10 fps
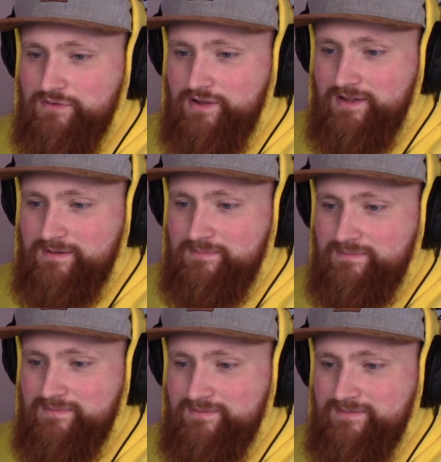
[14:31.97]
Dream.
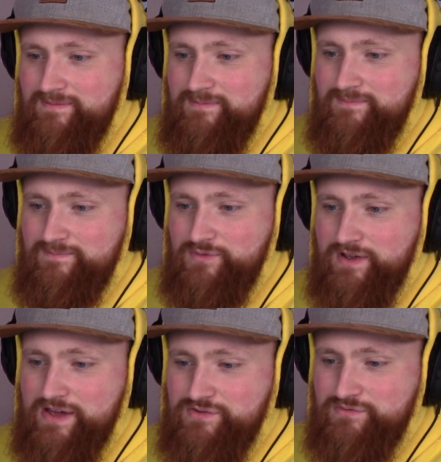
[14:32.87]

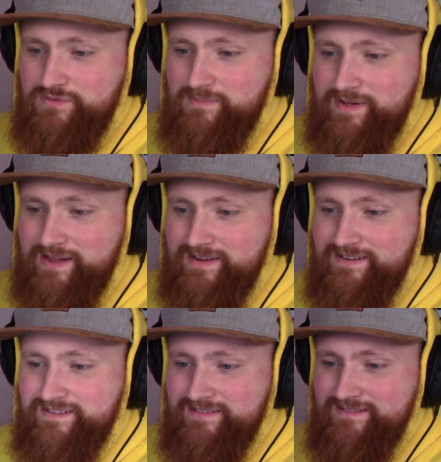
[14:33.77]
Together dream again.